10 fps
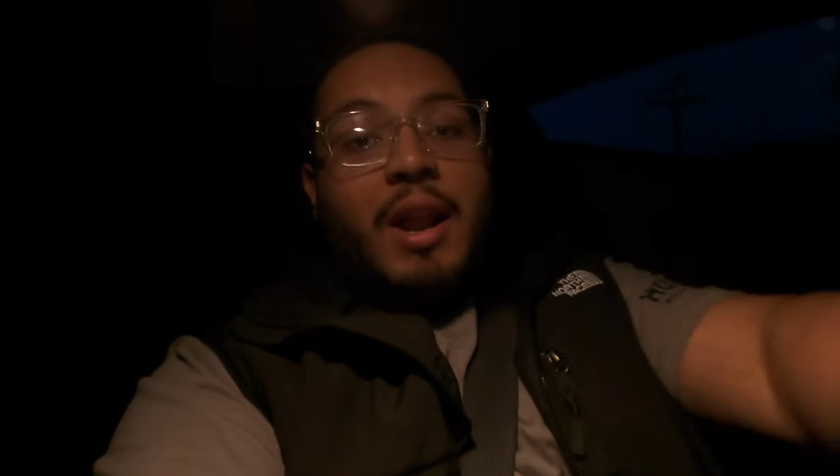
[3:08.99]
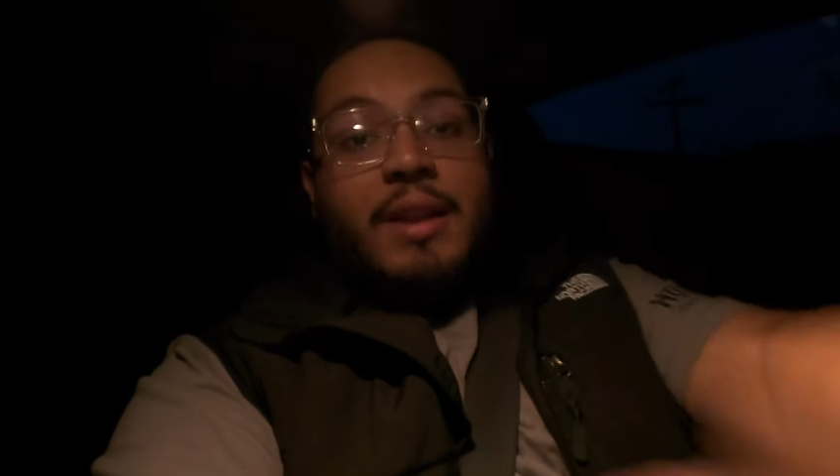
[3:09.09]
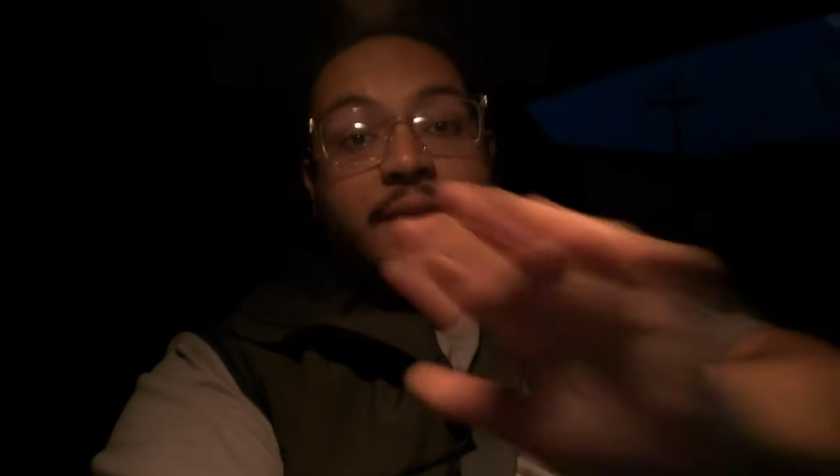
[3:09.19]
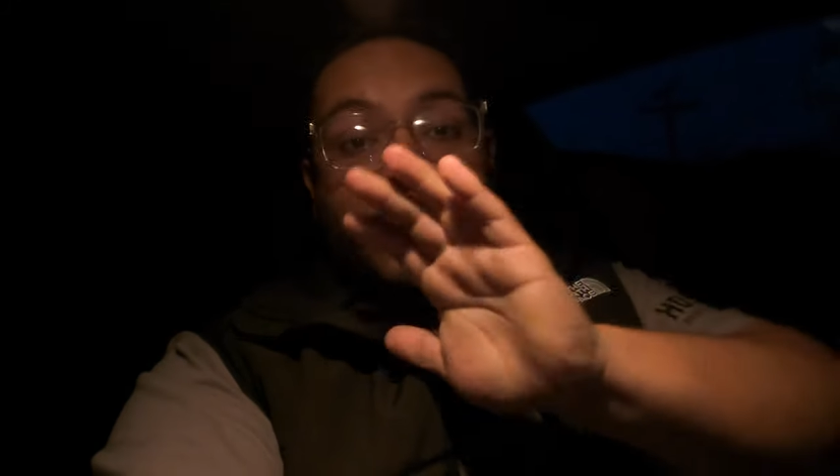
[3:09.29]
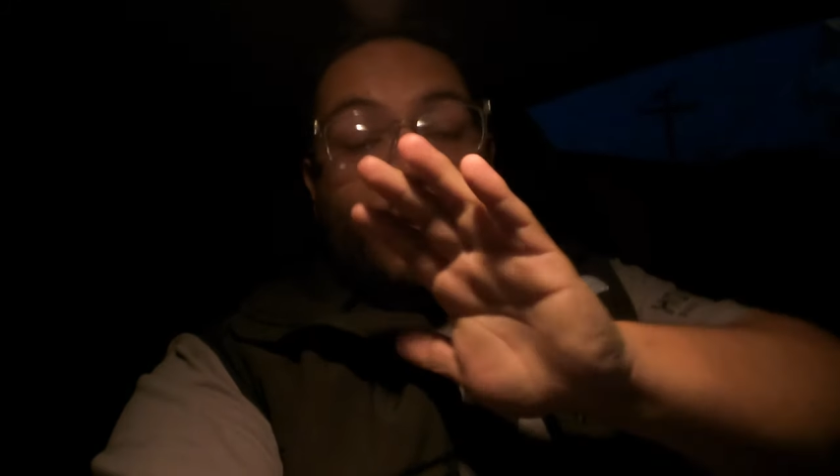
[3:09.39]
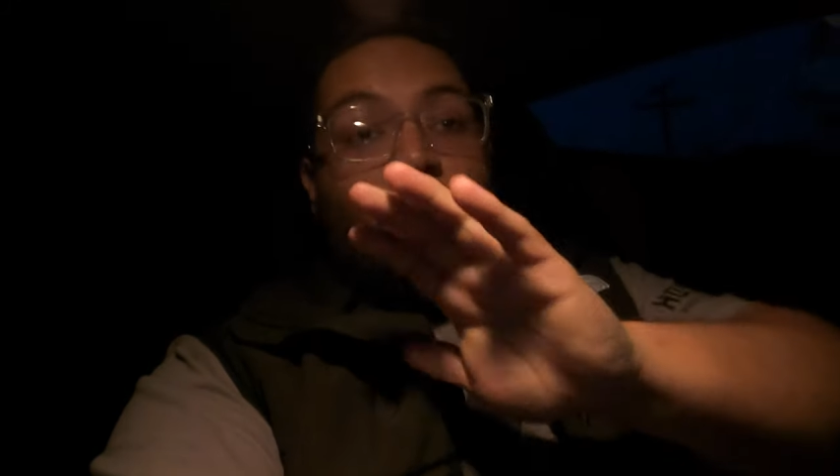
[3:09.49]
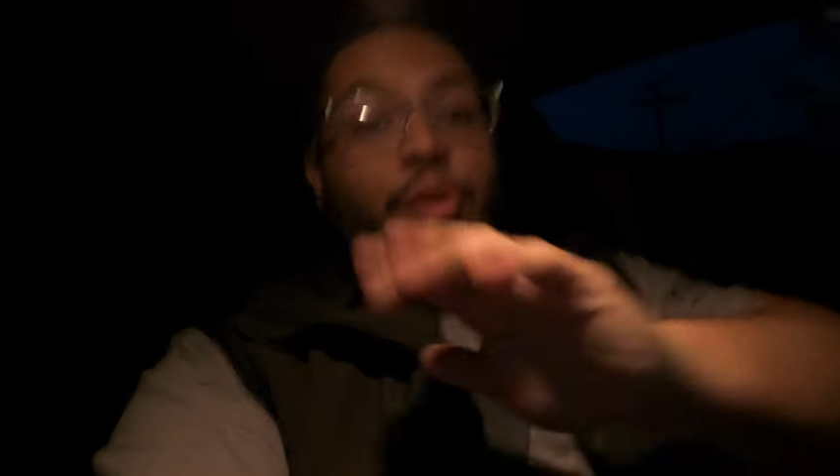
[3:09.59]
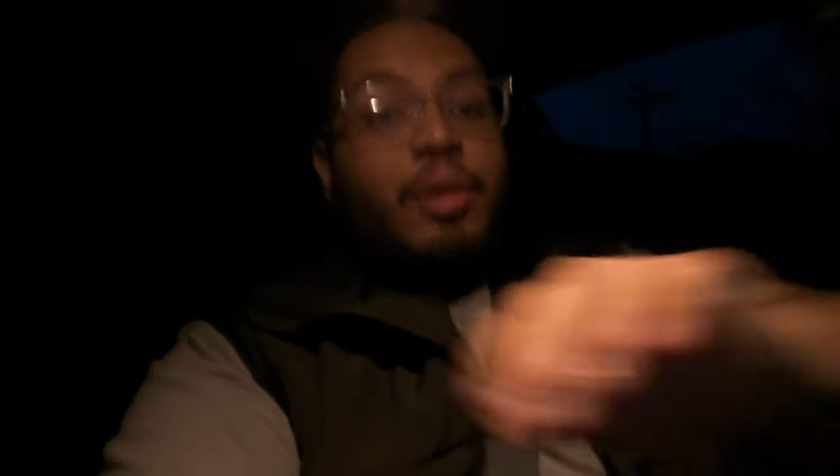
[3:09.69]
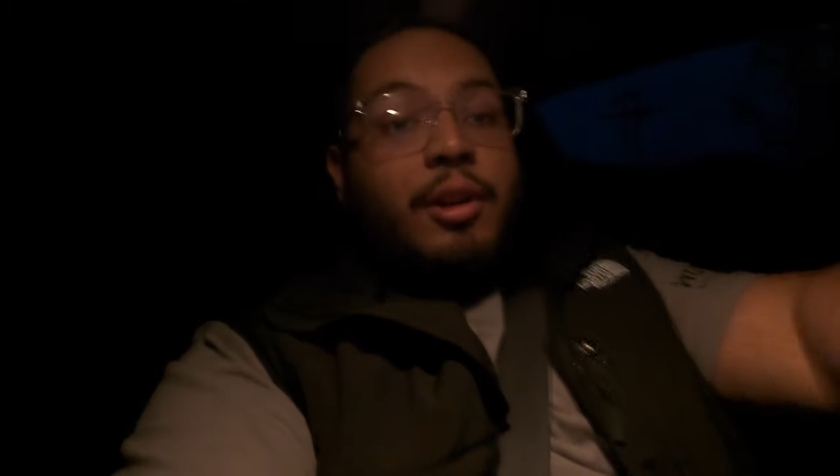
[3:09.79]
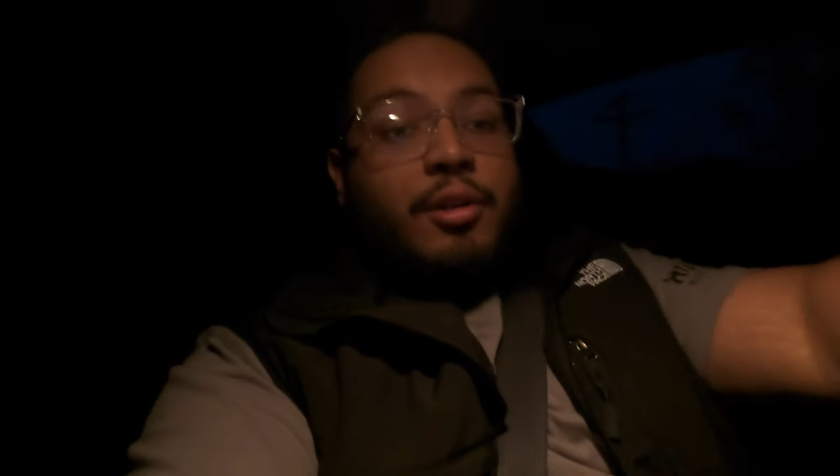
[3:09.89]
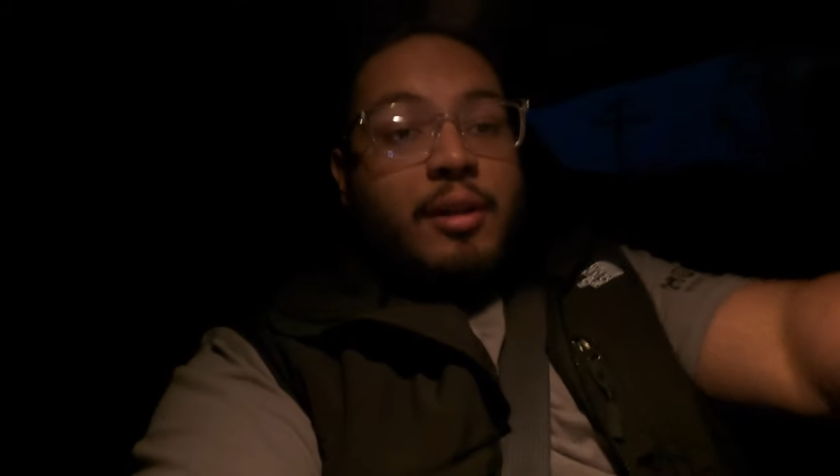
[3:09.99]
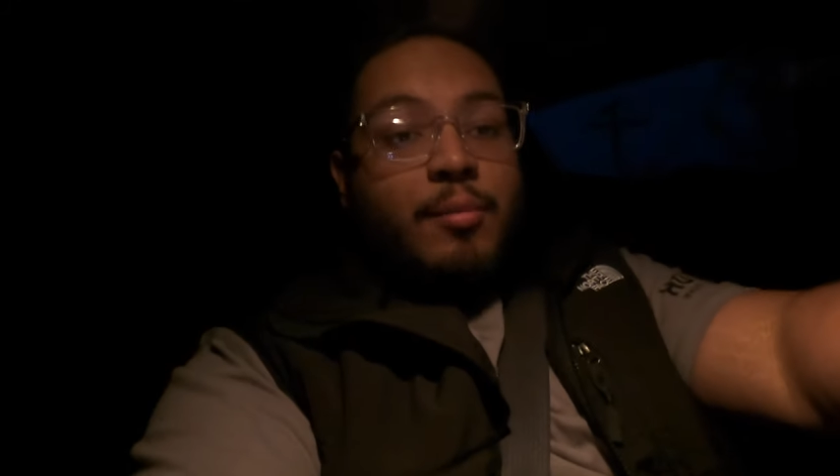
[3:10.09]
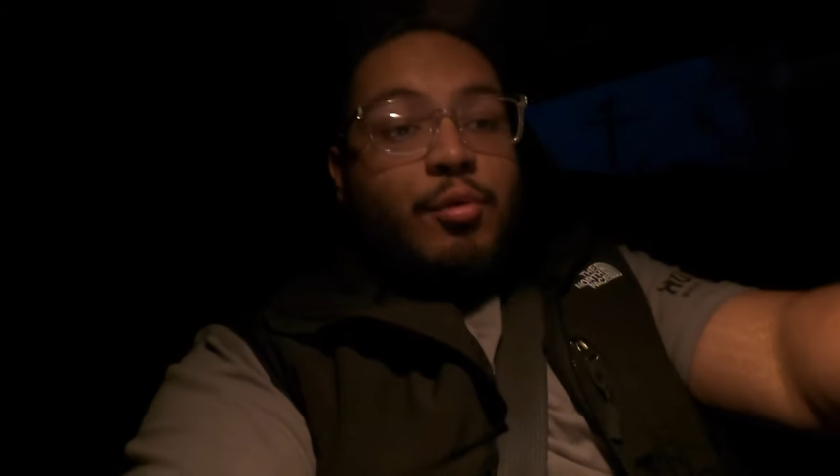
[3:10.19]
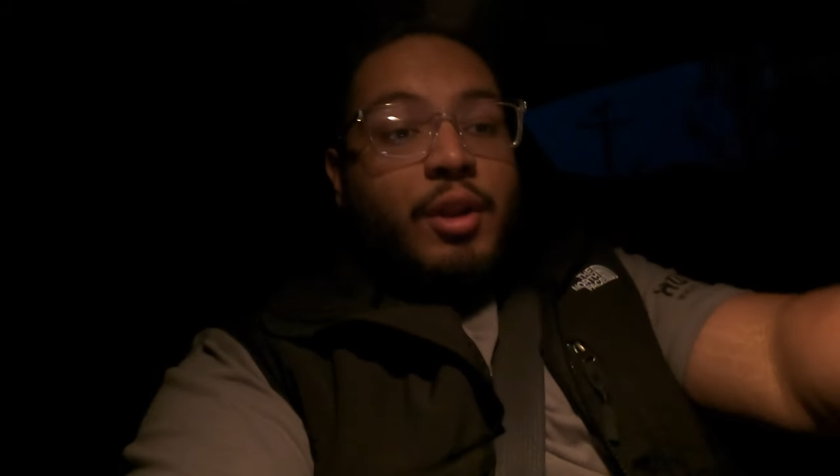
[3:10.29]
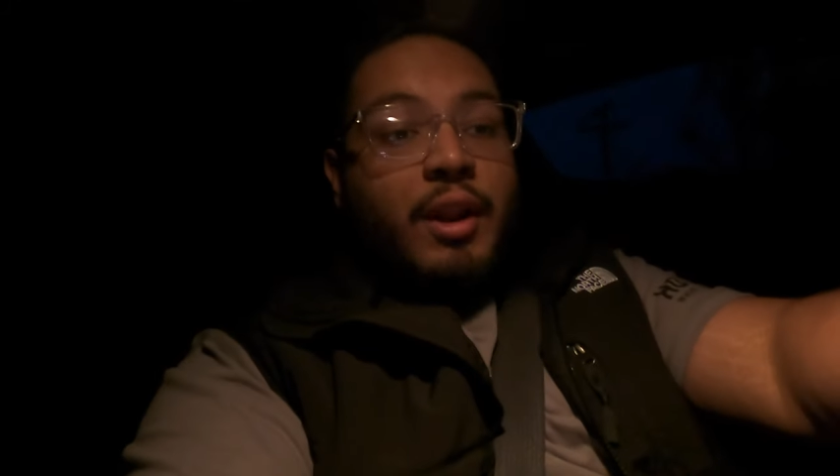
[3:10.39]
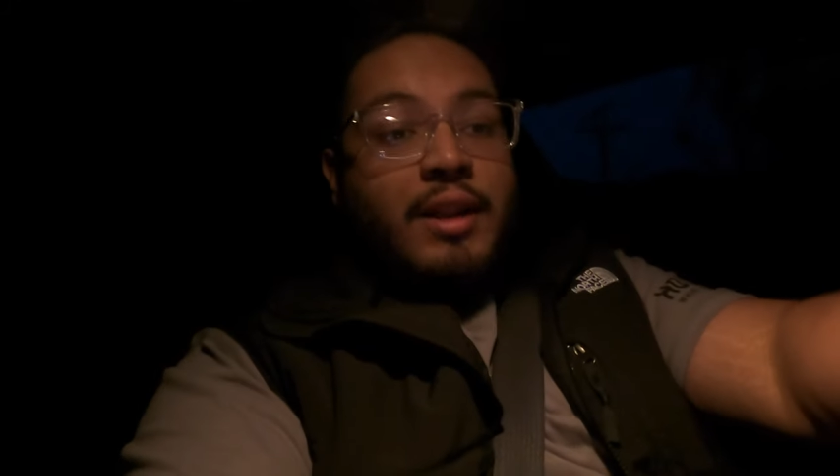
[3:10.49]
it is an early, early morning.